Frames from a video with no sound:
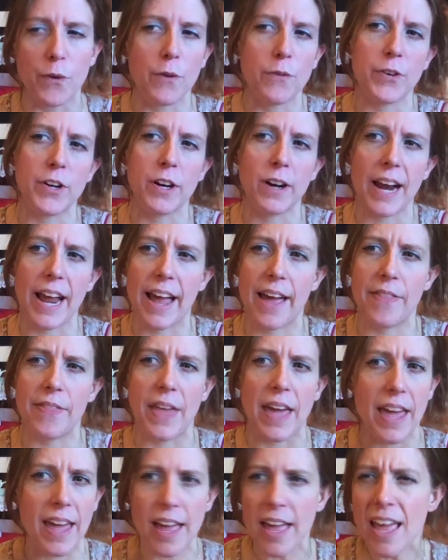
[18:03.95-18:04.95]
over your head.
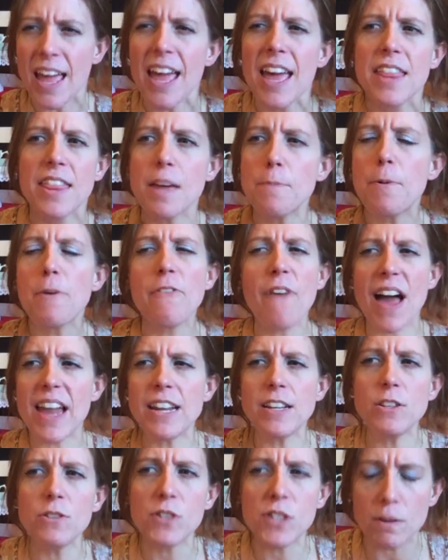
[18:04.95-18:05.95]
They
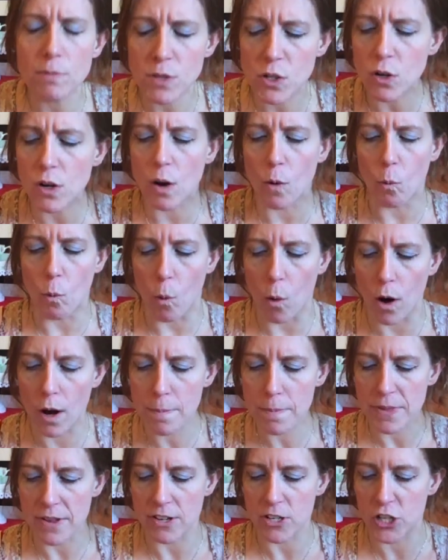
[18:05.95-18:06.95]
provided you some sort of
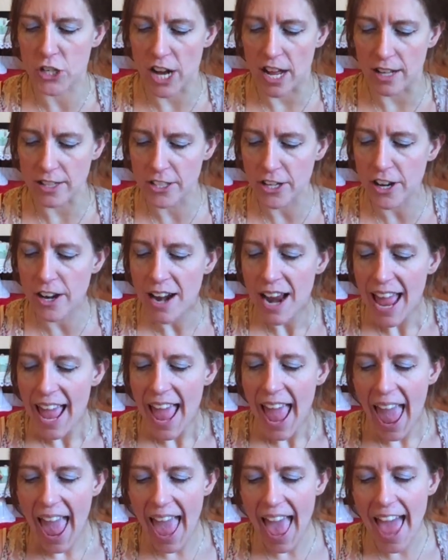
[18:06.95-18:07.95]
warmth or shelter.
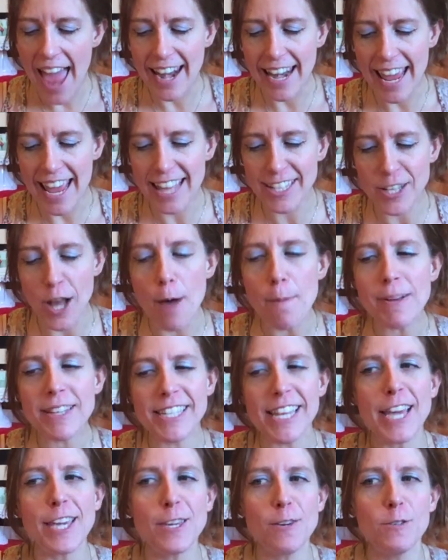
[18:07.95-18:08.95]
And it's almost
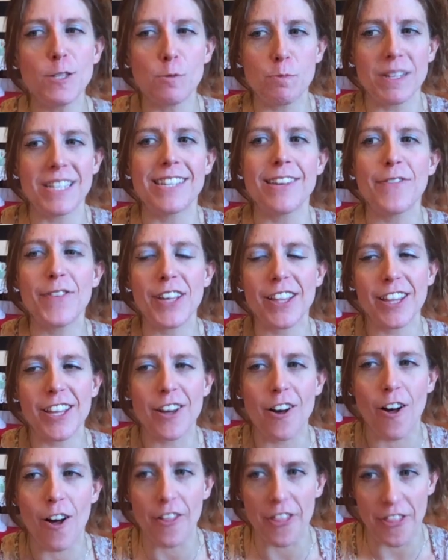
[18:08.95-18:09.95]
like you specifically
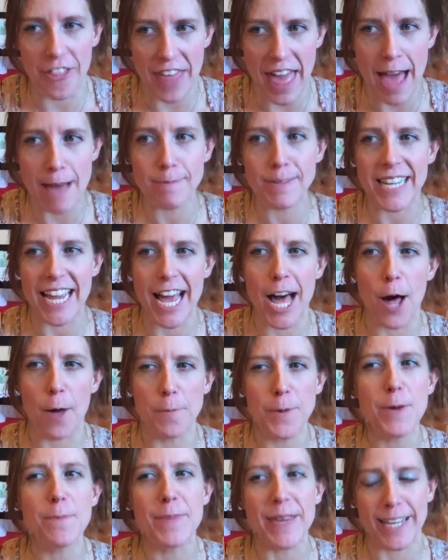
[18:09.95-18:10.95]
called them to
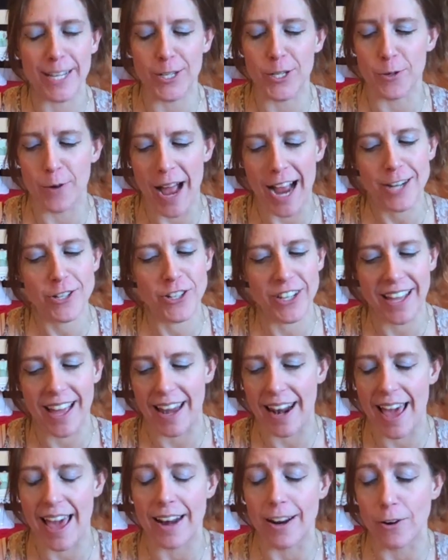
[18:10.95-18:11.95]
help you because you actually
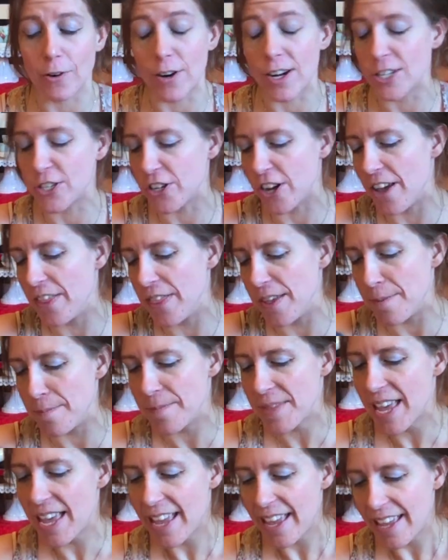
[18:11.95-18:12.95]
kind of had a crush on them.
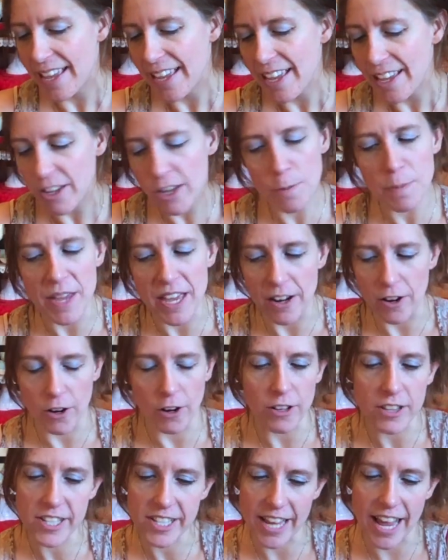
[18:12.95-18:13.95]
Could be an
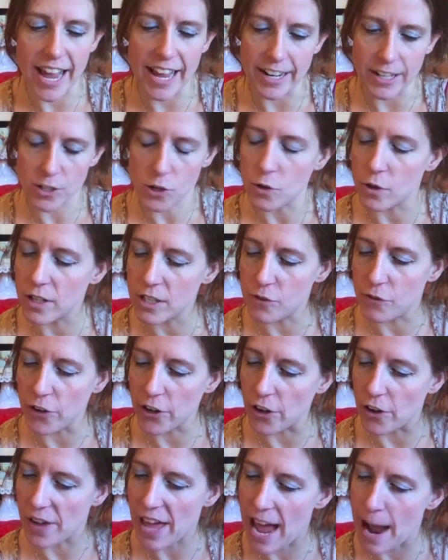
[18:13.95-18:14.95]
earth sign, a Taurus,
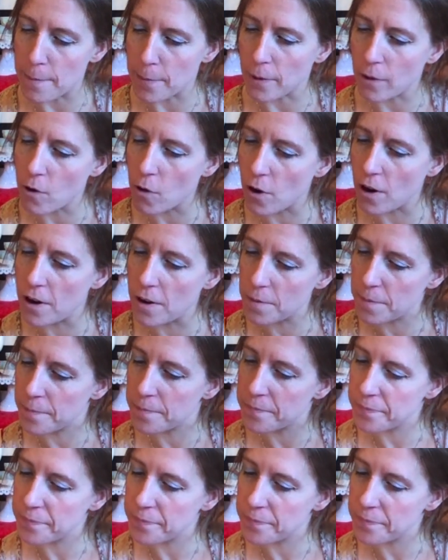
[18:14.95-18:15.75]
Virgo, Capricorn.